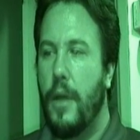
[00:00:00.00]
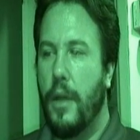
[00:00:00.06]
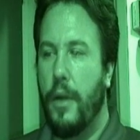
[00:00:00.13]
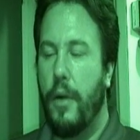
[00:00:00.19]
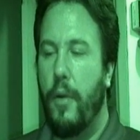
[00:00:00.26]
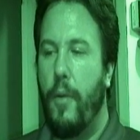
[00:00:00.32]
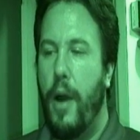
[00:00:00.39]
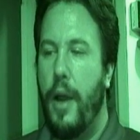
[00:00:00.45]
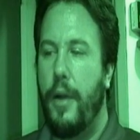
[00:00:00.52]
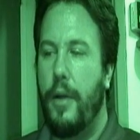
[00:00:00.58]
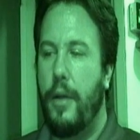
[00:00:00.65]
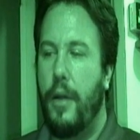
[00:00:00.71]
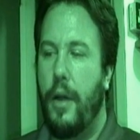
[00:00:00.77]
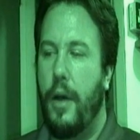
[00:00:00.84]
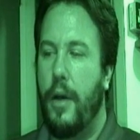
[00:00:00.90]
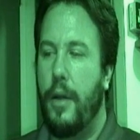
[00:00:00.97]
A little
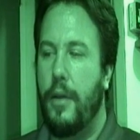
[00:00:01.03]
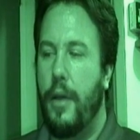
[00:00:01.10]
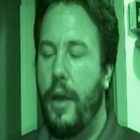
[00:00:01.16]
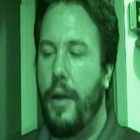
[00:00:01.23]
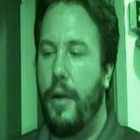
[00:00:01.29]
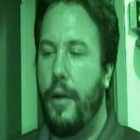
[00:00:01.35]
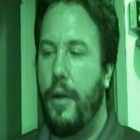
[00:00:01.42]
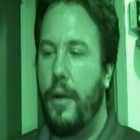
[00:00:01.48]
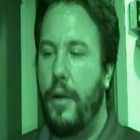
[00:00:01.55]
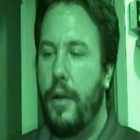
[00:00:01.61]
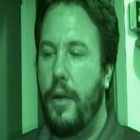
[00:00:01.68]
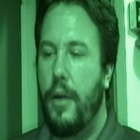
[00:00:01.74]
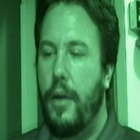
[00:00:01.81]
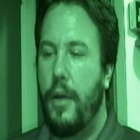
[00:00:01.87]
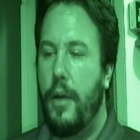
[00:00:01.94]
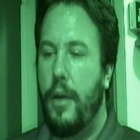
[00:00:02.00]
while later,
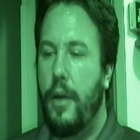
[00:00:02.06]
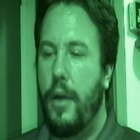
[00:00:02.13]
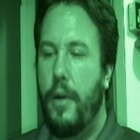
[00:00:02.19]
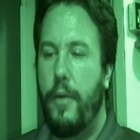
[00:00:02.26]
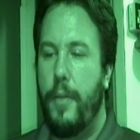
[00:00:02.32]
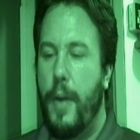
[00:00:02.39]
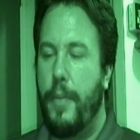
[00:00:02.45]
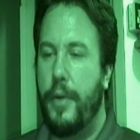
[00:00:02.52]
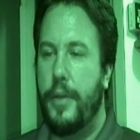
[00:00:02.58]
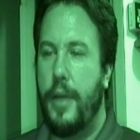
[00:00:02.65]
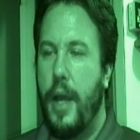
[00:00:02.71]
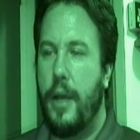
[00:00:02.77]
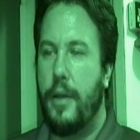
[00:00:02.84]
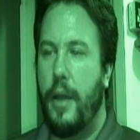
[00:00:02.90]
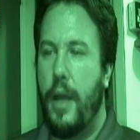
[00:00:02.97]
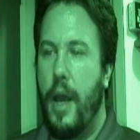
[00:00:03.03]
I don't remember
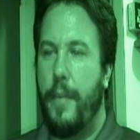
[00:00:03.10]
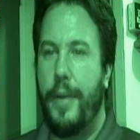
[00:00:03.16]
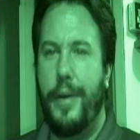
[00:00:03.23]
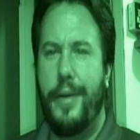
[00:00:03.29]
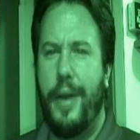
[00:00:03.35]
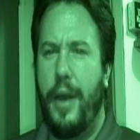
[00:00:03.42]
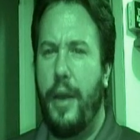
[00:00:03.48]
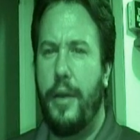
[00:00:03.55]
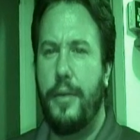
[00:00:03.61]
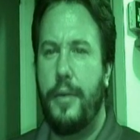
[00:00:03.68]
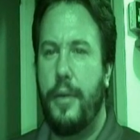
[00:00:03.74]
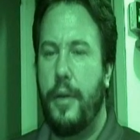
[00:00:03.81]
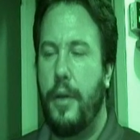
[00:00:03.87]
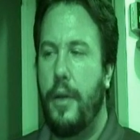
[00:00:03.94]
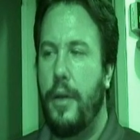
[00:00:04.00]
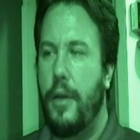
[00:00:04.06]
exactly how many days,
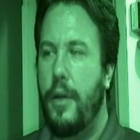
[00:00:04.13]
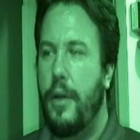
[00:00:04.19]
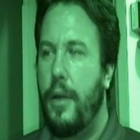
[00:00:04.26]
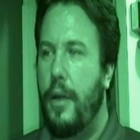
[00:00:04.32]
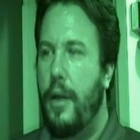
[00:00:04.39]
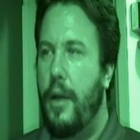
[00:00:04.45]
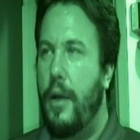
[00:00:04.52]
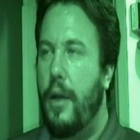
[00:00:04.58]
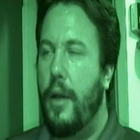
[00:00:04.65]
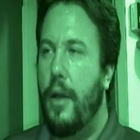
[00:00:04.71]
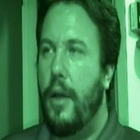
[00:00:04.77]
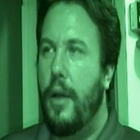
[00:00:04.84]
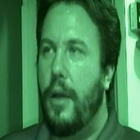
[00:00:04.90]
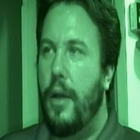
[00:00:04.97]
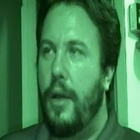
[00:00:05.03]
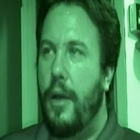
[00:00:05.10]

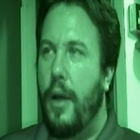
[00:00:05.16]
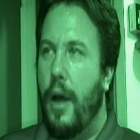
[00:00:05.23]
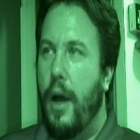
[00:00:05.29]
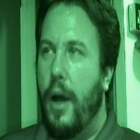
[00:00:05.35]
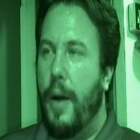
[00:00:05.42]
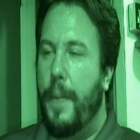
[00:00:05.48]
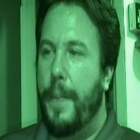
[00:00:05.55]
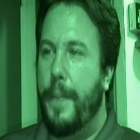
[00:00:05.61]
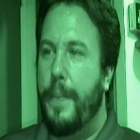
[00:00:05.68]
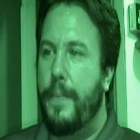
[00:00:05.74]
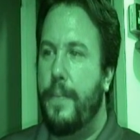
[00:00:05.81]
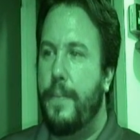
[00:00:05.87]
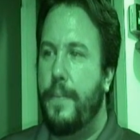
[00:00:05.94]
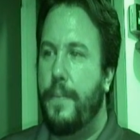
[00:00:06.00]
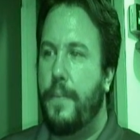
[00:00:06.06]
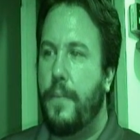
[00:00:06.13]

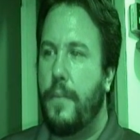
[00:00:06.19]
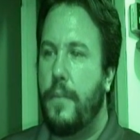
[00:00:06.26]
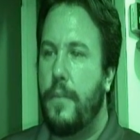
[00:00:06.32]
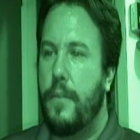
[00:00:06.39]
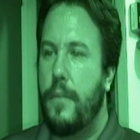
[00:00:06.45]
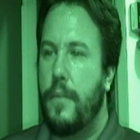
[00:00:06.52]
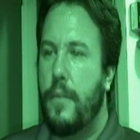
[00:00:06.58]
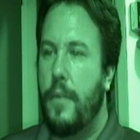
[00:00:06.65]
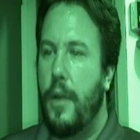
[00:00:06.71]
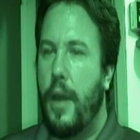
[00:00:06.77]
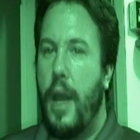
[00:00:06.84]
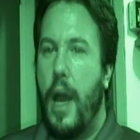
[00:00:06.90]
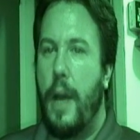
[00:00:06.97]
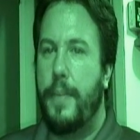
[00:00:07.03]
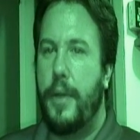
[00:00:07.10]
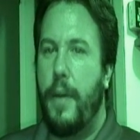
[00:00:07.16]
the
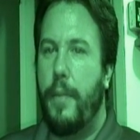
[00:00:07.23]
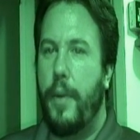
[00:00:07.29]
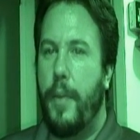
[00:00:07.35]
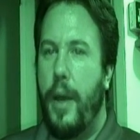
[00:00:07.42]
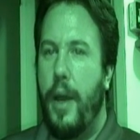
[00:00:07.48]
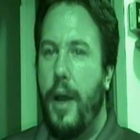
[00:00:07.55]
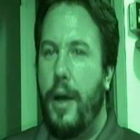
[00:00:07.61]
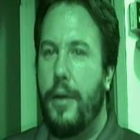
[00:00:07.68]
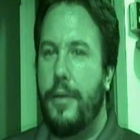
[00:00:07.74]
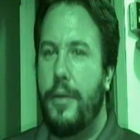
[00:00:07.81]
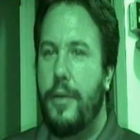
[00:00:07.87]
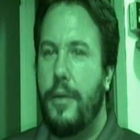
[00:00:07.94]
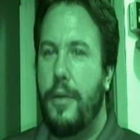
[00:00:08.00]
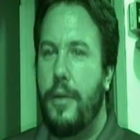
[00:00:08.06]
cops come to my house.